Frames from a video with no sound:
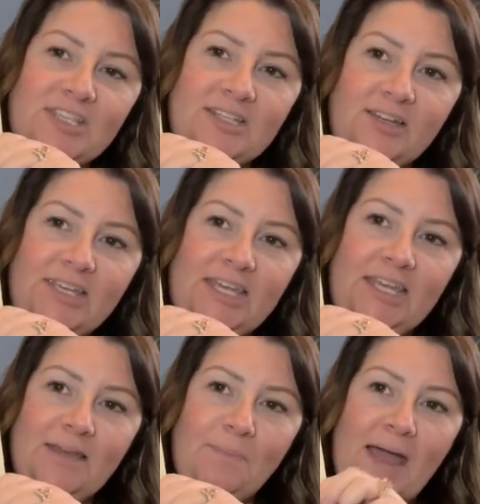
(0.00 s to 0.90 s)
It's an
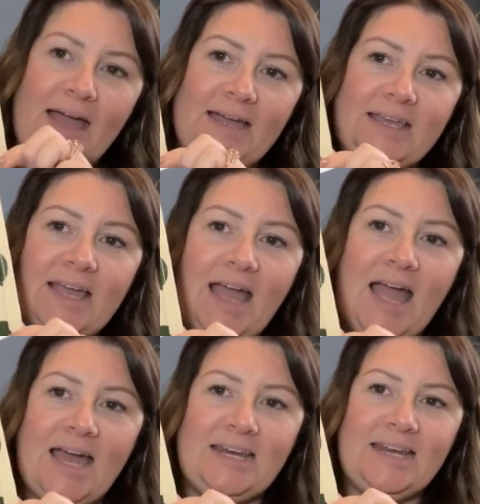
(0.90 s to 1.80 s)
IKEA bag
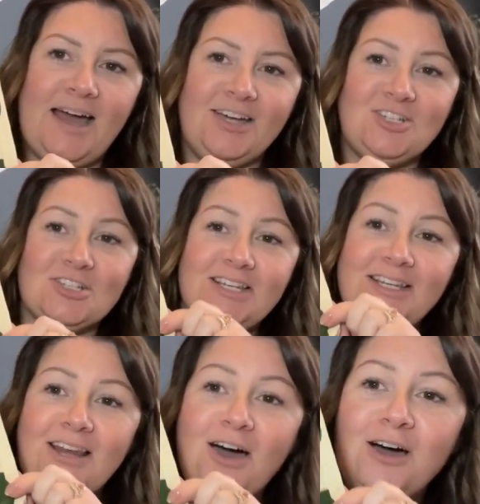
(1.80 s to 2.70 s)
and I just
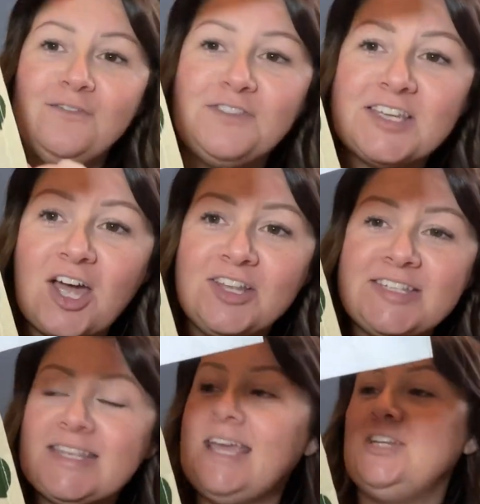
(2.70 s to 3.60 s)
love the kind of
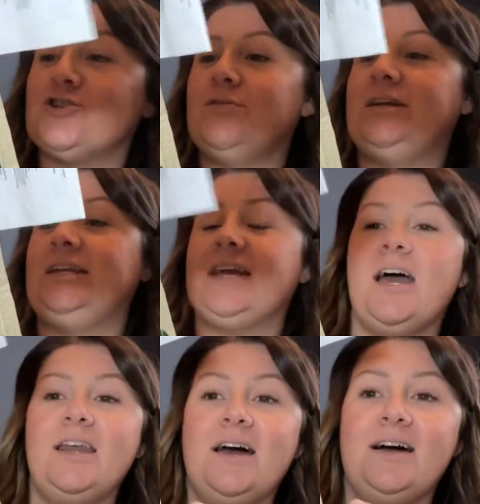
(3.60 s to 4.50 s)
sage greeny
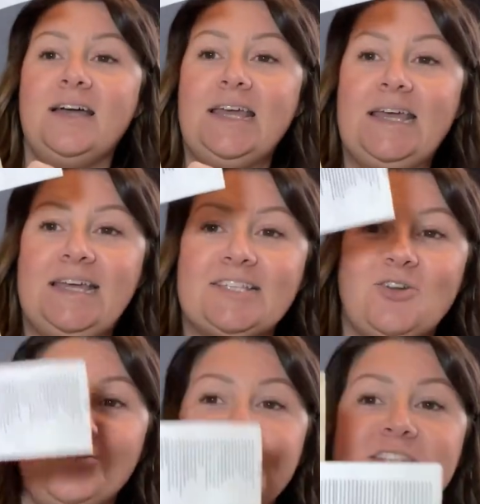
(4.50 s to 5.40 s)
color. It's
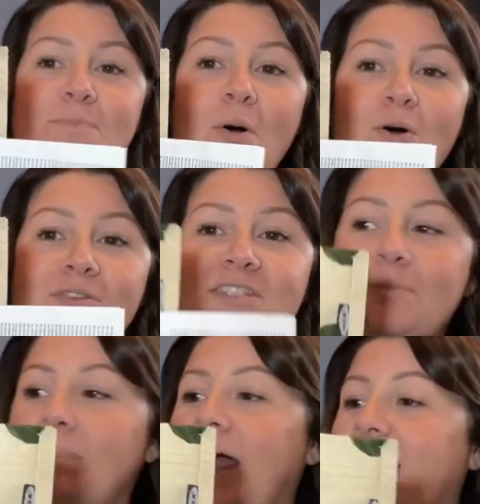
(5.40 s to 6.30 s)
got the spots, the
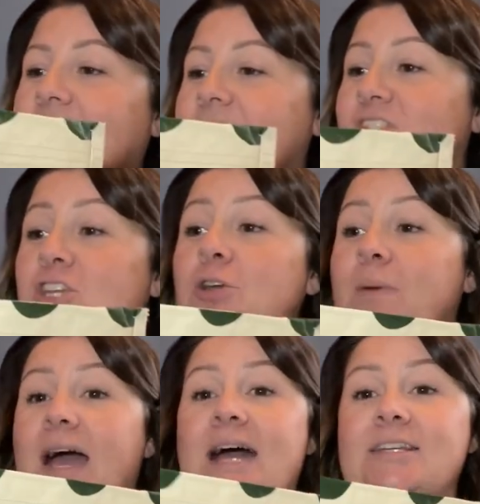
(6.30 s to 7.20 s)
black, two
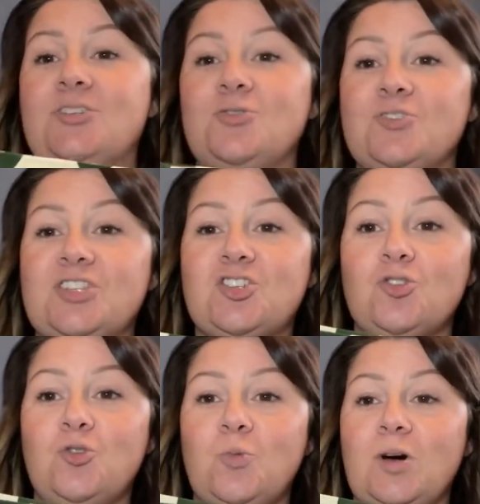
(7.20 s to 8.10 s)
black handles, the
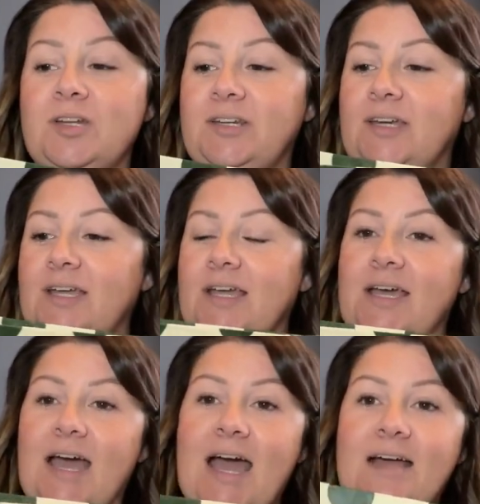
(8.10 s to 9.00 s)
short one
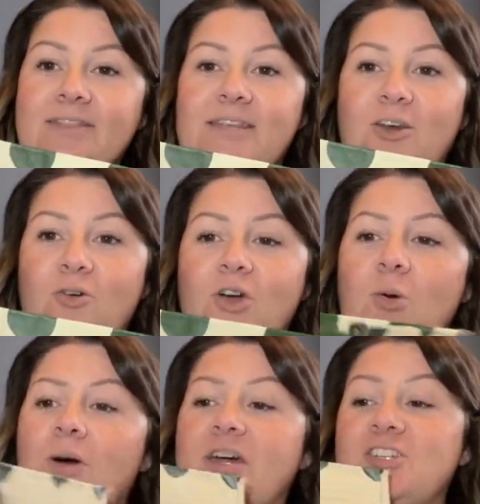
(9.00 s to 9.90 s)
and the longer
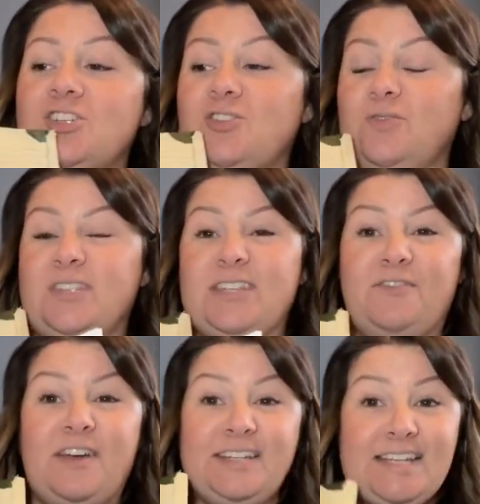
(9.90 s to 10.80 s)
one. I just thought it was a
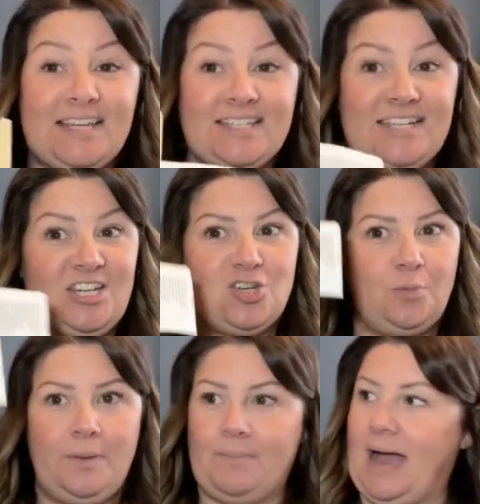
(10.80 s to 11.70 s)
fantastic
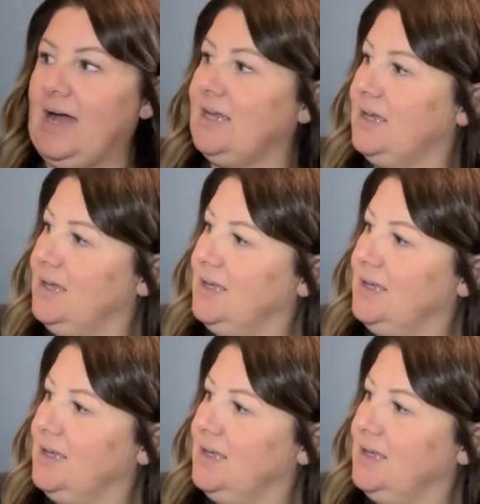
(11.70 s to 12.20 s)
shopping bag.